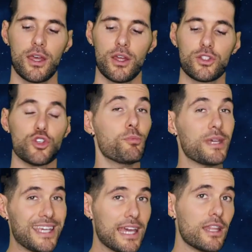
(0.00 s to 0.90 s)
to
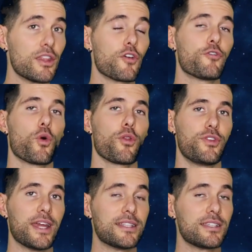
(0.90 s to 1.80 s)
begin their fourth
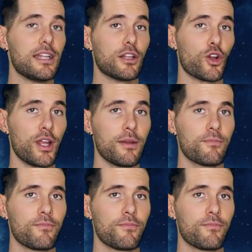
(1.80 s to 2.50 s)
density learning